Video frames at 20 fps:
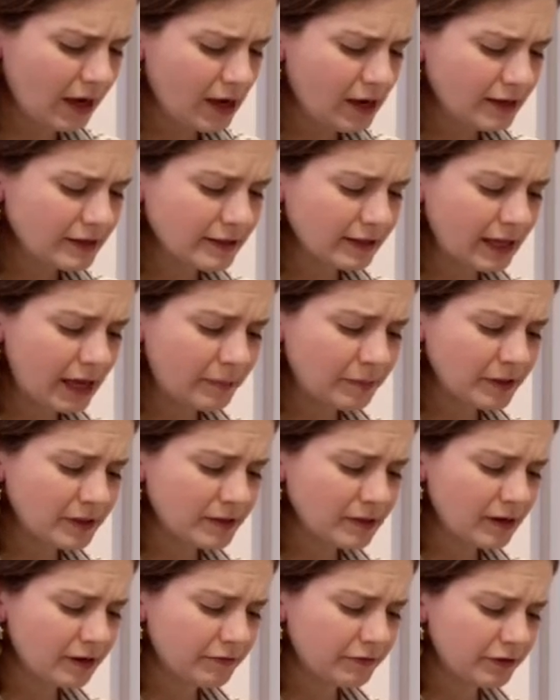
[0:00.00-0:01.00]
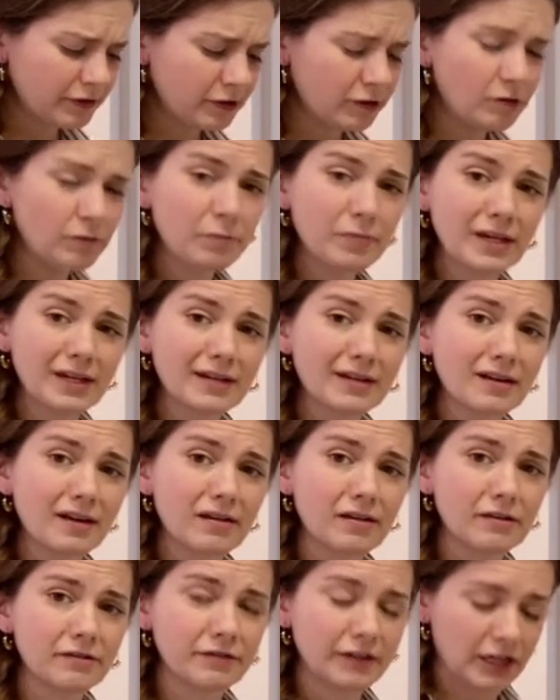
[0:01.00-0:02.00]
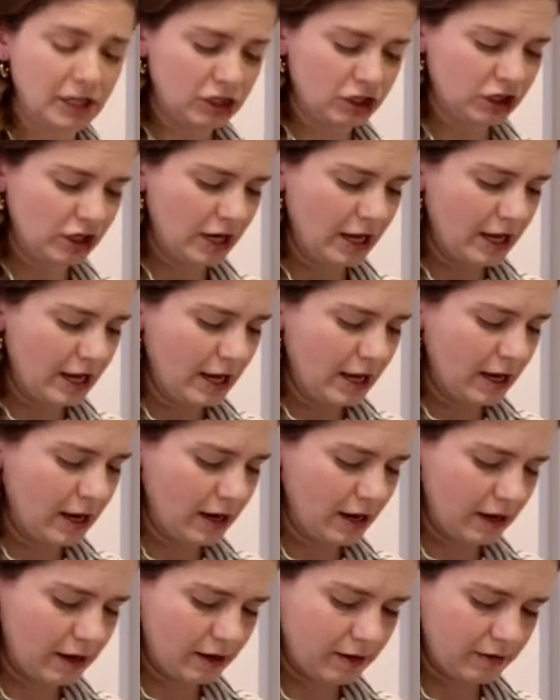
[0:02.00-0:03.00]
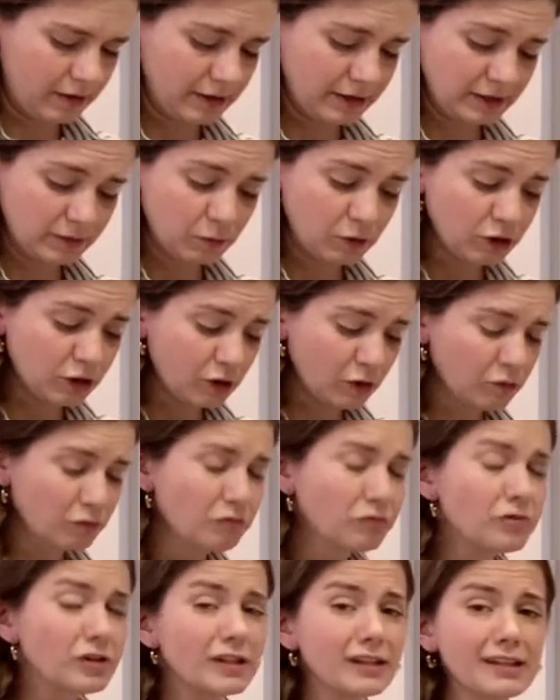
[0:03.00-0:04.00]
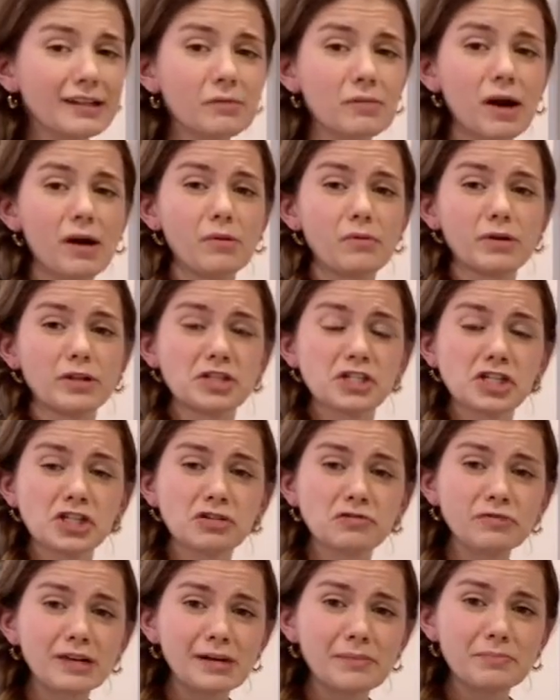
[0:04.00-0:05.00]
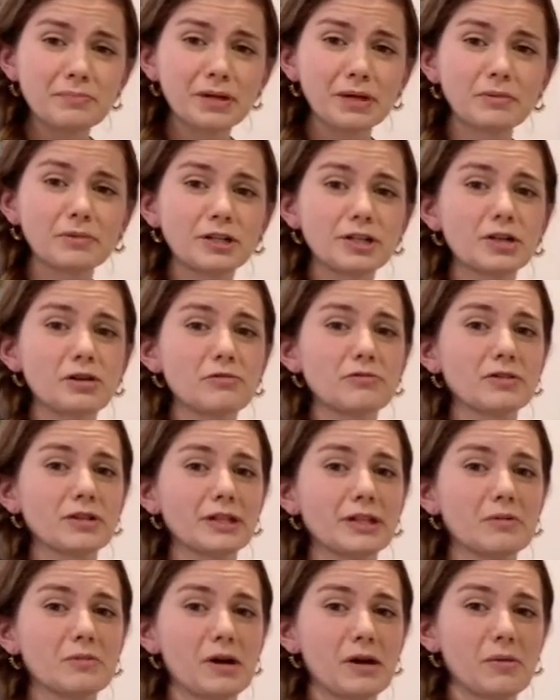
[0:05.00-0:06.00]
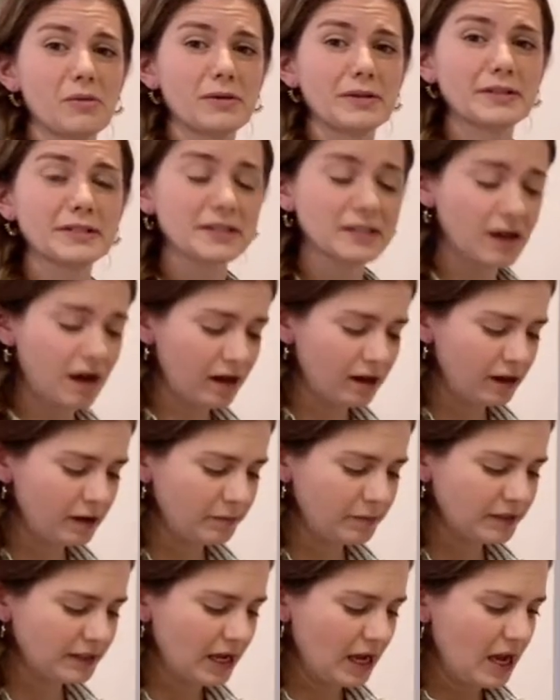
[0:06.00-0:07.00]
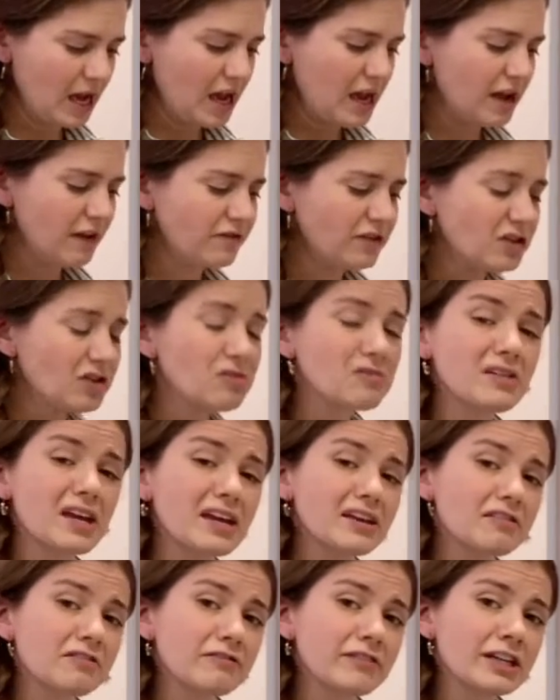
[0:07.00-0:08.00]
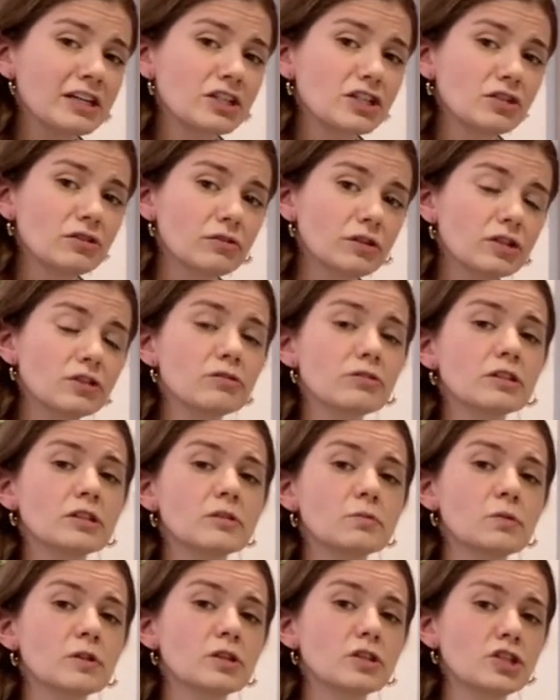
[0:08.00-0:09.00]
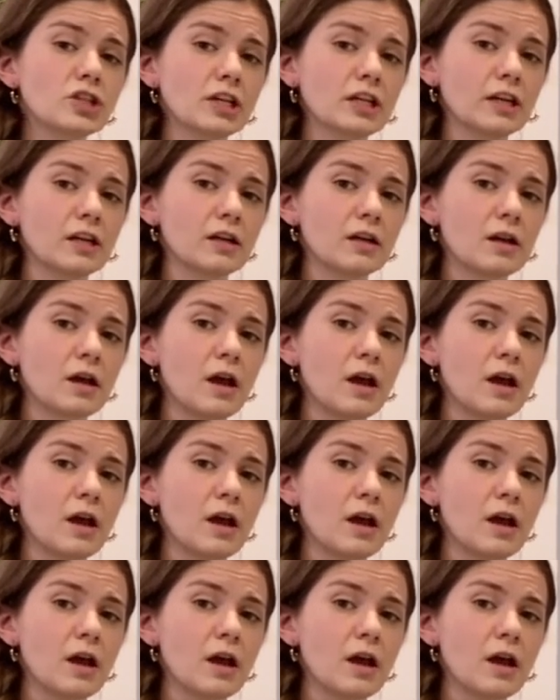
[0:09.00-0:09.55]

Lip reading: tilapia is not for you, pick another fish. This would go really well with shrimp. It would go really well with scallops. If you don't like fish, you can do this with chicken.